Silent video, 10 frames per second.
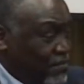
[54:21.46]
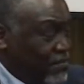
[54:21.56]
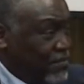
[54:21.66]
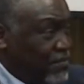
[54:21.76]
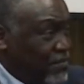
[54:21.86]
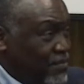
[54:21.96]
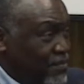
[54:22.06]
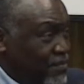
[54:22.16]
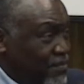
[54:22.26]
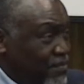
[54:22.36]

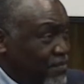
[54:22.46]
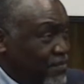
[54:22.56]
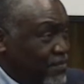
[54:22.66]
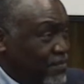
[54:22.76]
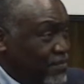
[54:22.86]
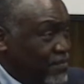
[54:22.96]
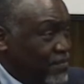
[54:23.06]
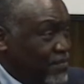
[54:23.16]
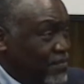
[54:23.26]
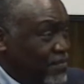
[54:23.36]
No one is speaking in this clip.